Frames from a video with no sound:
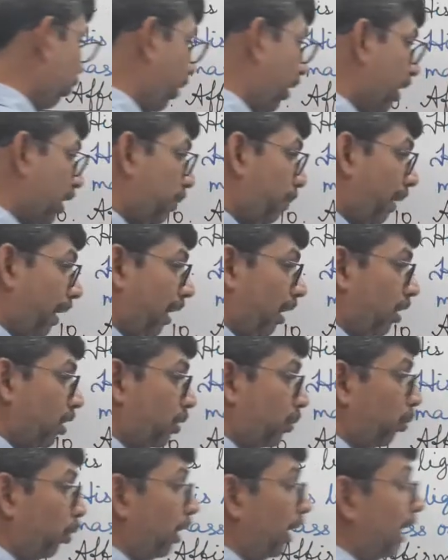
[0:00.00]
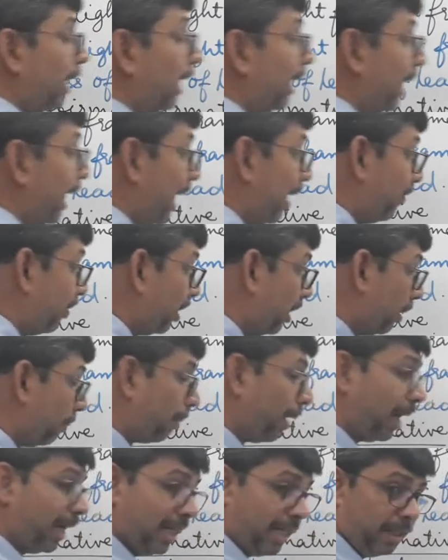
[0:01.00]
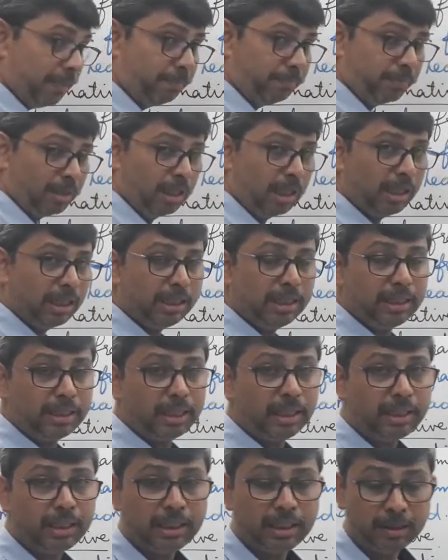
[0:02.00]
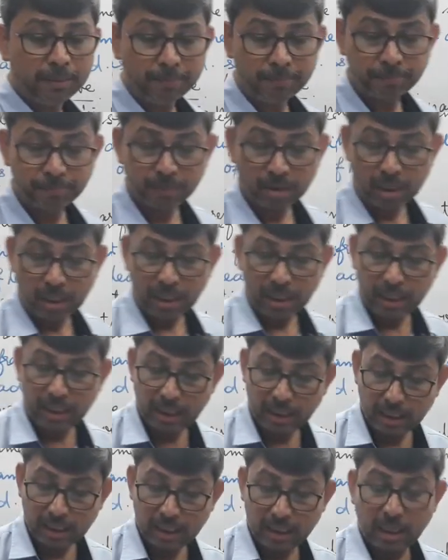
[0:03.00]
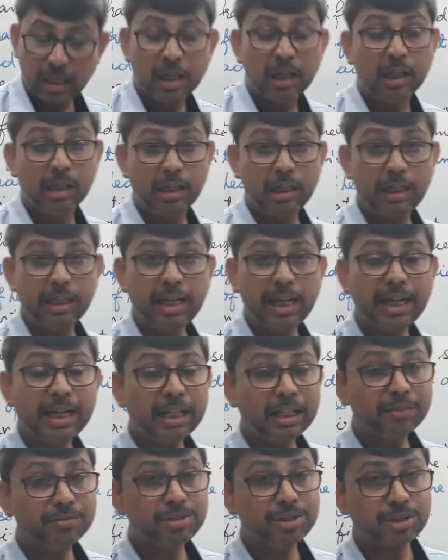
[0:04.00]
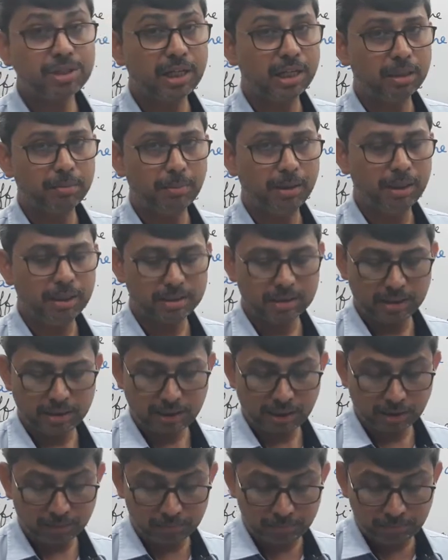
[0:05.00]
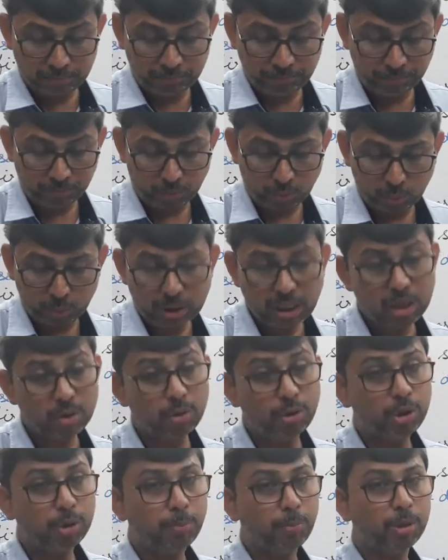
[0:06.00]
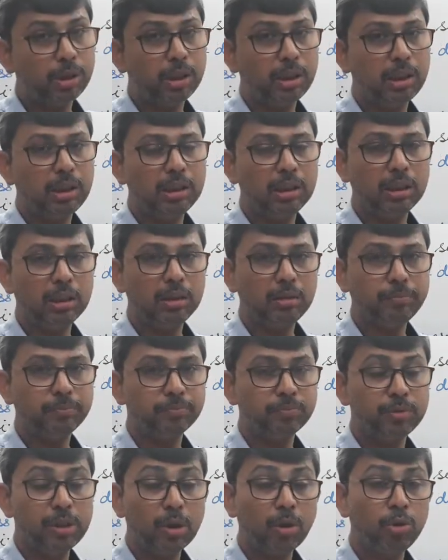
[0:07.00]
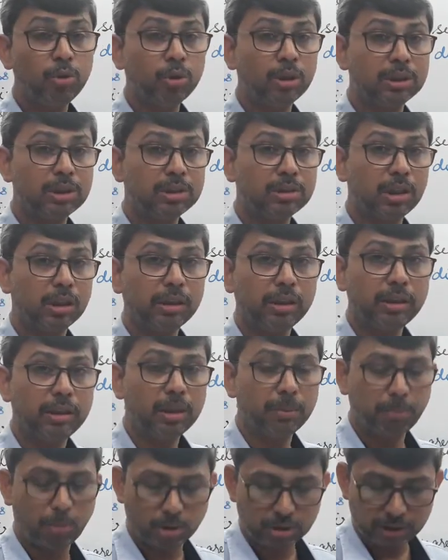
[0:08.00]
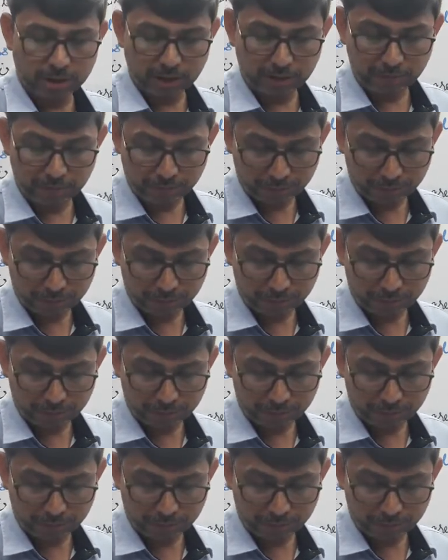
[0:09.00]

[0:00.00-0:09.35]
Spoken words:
his parents would never buy him, indicating a negative statement, isn't it? we are going to construct it in the positive